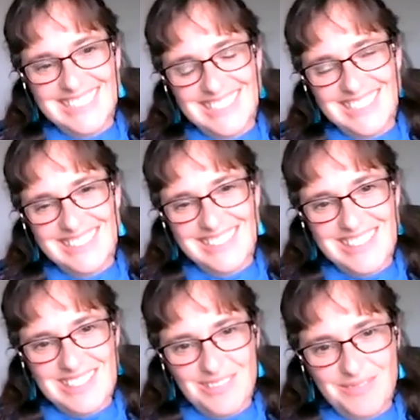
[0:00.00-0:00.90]

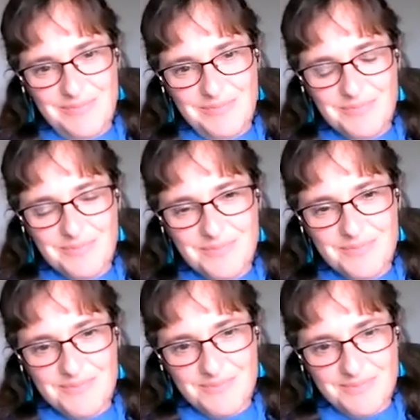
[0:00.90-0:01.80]

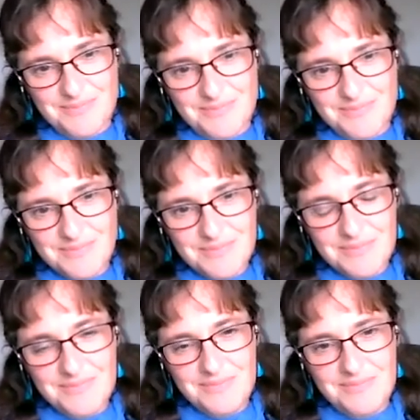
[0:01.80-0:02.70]

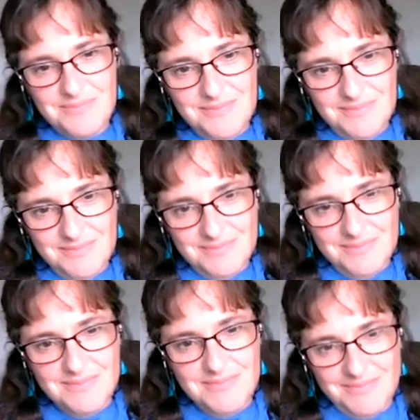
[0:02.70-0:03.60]

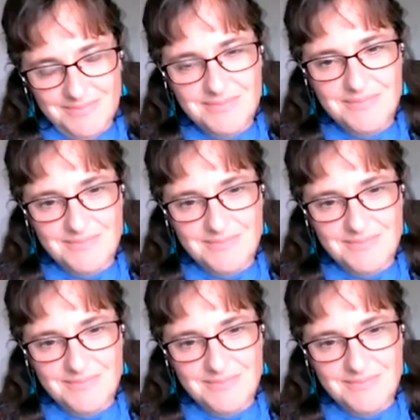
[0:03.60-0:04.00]
This person isn't speaking.